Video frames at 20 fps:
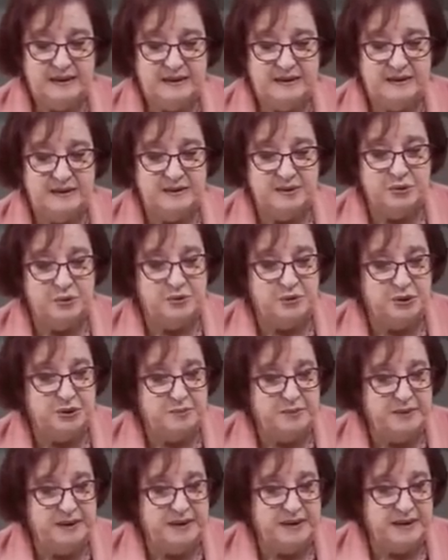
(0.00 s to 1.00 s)
the social
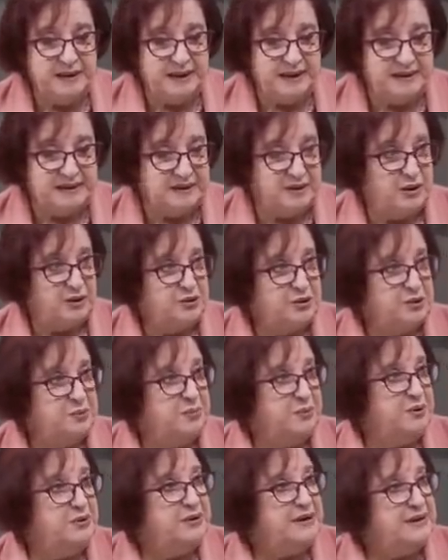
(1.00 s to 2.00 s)
media has
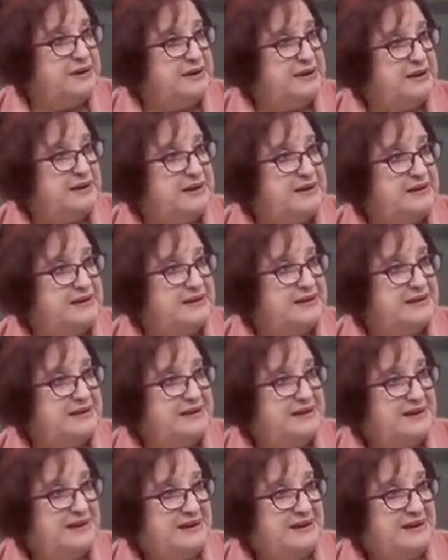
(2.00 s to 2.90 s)
contributed to this